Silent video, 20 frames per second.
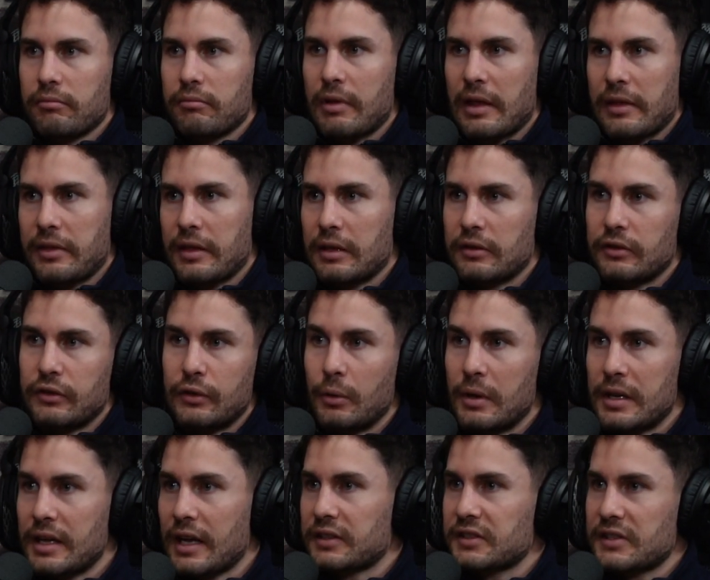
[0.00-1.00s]
they think
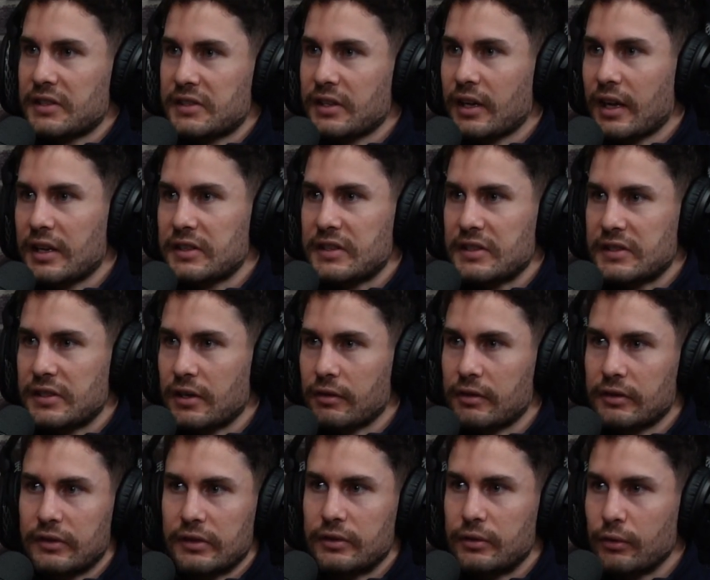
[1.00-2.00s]
doing exercise is
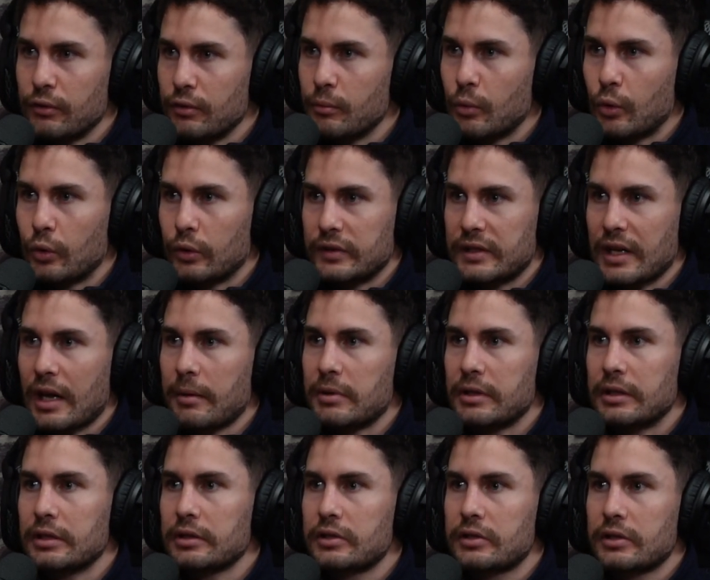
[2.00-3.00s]
going to do more
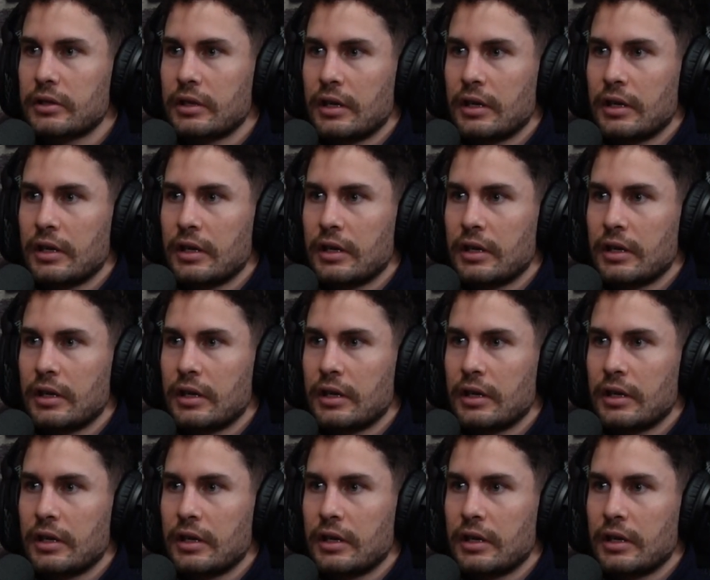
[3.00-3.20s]
damage,